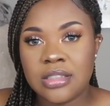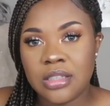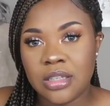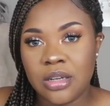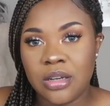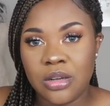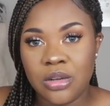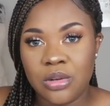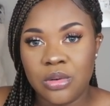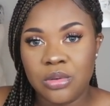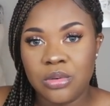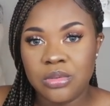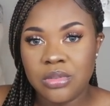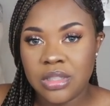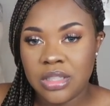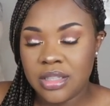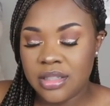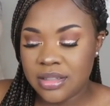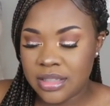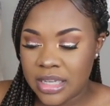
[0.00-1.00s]
So
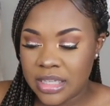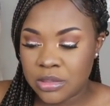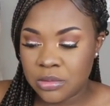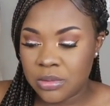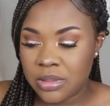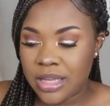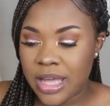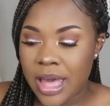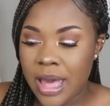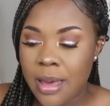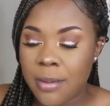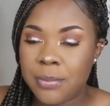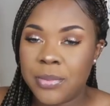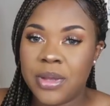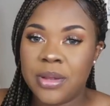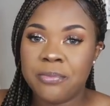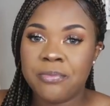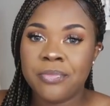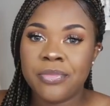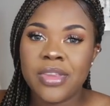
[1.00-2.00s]
that's what
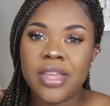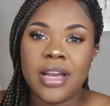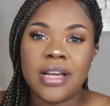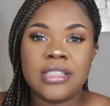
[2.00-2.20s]
happened.